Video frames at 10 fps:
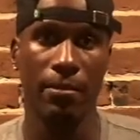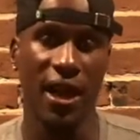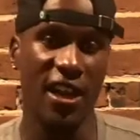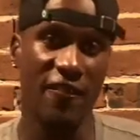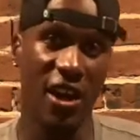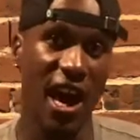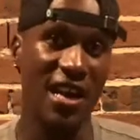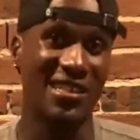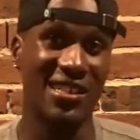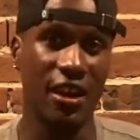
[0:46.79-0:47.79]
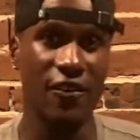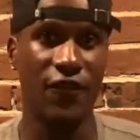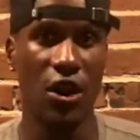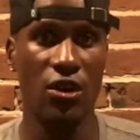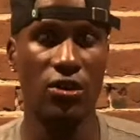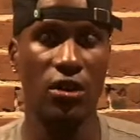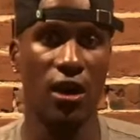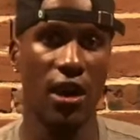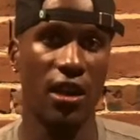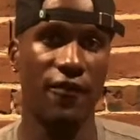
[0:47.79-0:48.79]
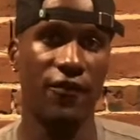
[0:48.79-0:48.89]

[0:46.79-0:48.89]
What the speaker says: I never had a cell phone. I